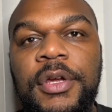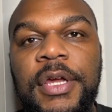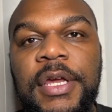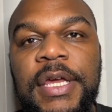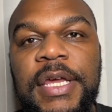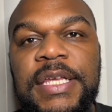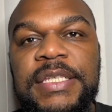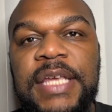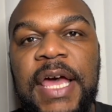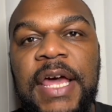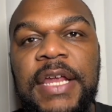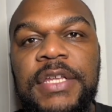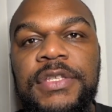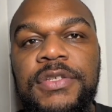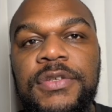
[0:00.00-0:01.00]
is
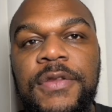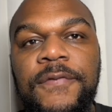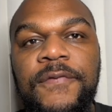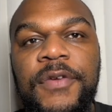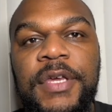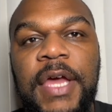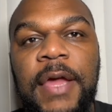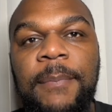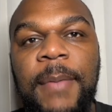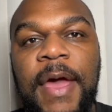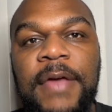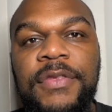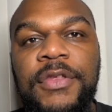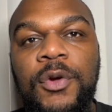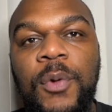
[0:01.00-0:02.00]
added to the VA
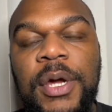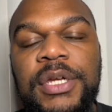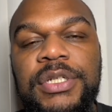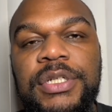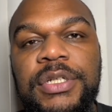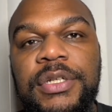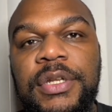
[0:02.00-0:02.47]
math equation